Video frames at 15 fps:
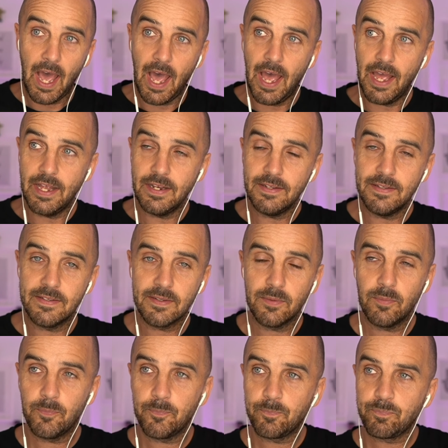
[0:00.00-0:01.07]
And
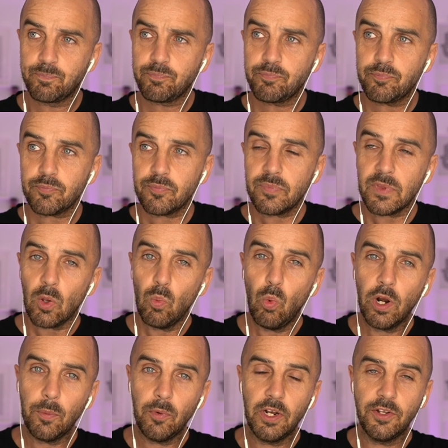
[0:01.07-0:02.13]

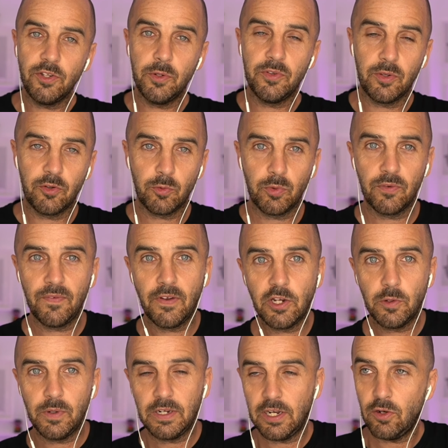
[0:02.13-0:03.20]
what I want to do is I just want to very
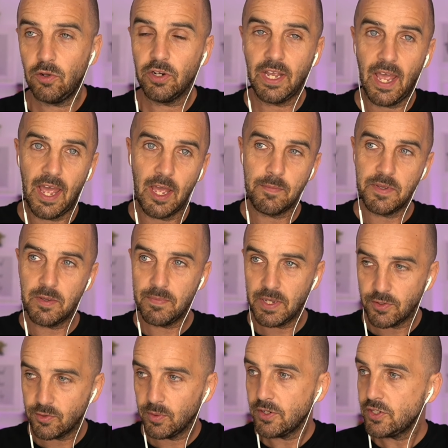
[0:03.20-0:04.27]
quickly look at
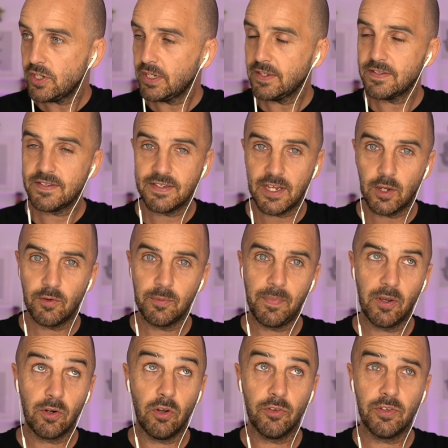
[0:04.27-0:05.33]
Airbnb. So as you can see, over the
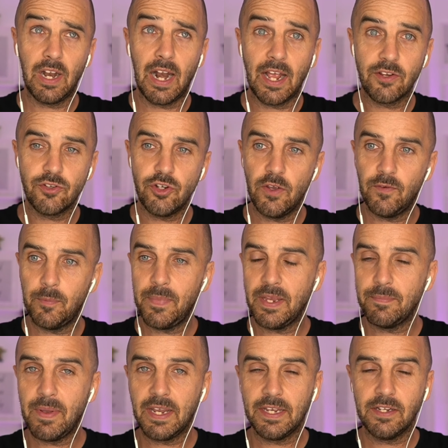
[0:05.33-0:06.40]
course of the last year, they've
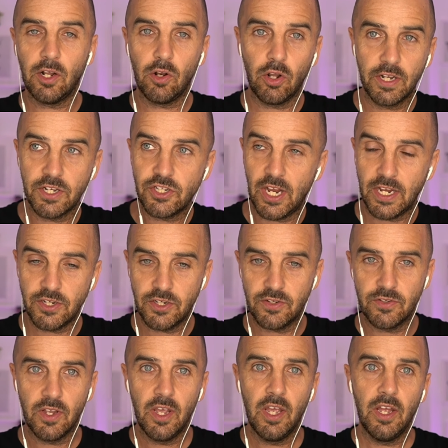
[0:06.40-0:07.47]
been making a lot of
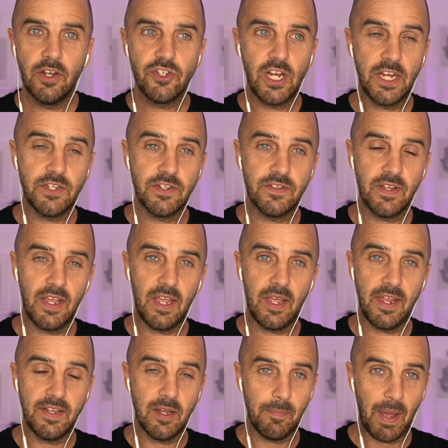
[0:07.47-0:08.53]
changes
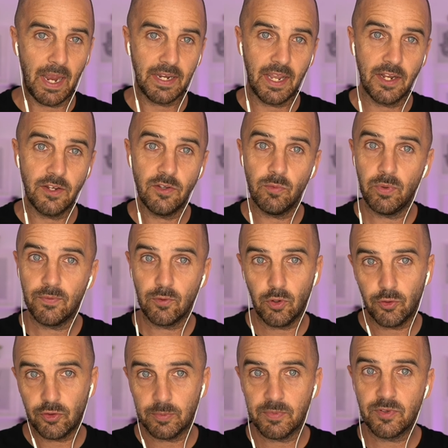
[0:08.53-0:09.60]
in the back end with
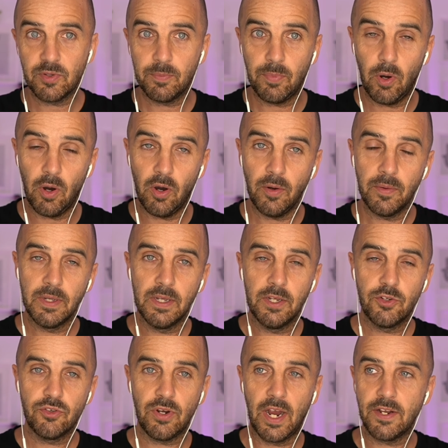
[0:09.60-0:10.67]
customer support,
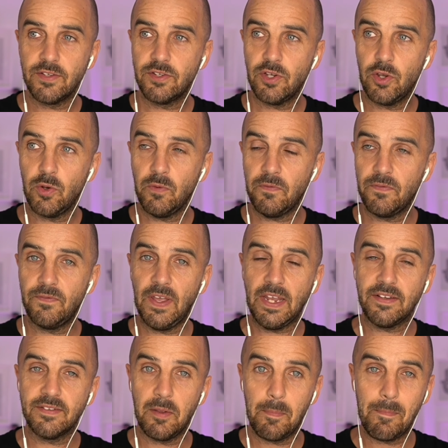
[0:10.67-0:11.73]
trying to
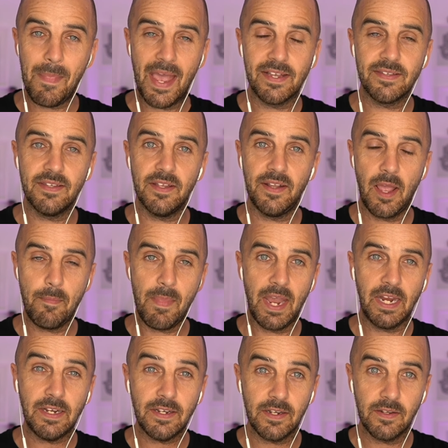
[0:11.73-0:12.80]
fix the mess that they
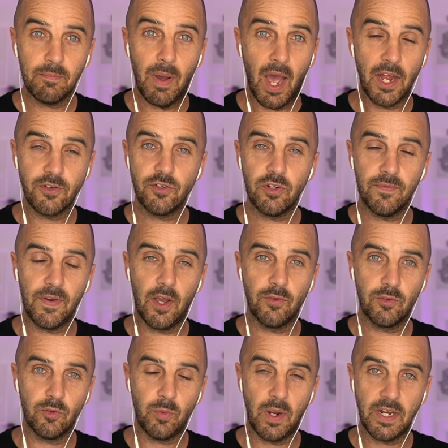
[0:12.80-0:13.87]
made in March
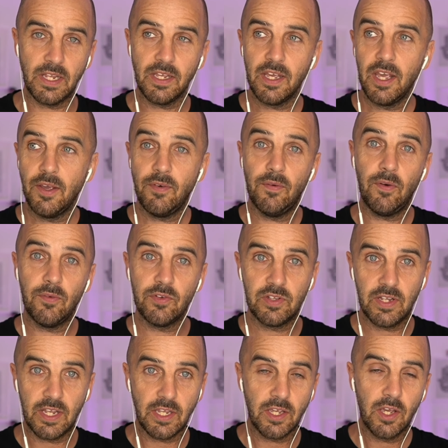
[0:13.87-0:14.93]
2020. They've
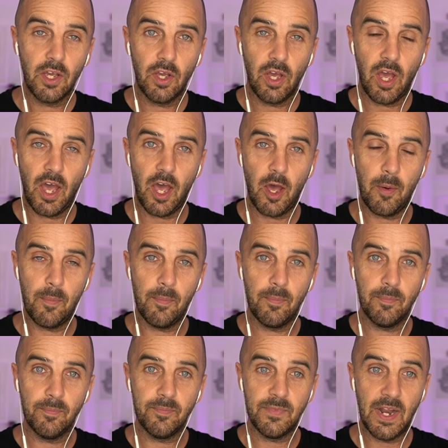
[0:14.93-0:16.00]
obviously
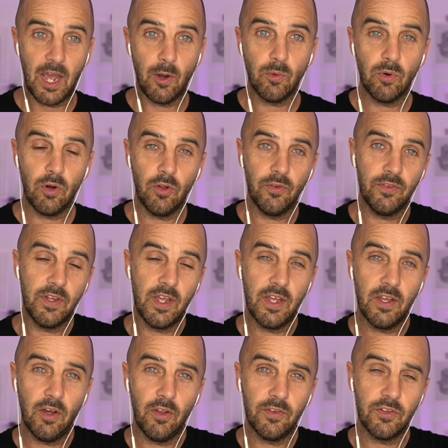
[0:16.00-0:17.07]
now on
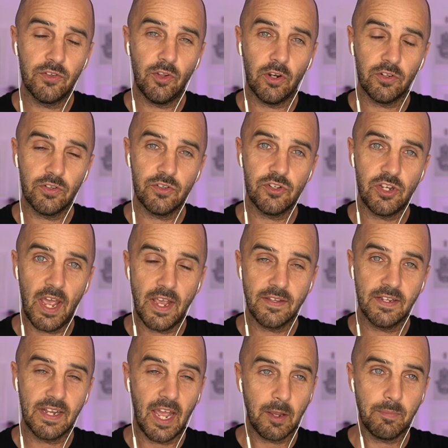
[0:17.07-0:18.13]
the stocks and shares
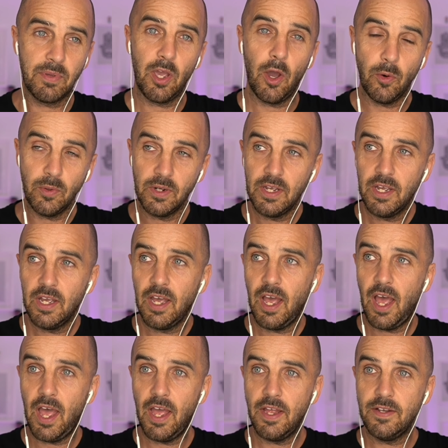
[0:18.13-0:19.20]
in the IPO,
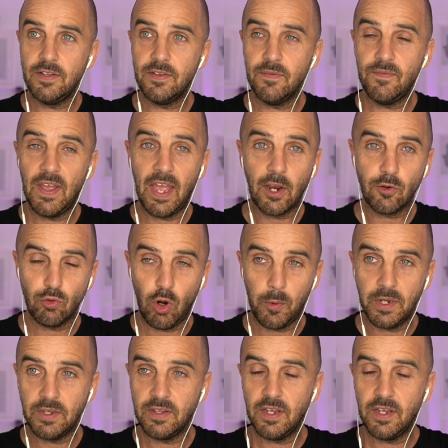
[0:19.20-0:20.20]
and they are growing.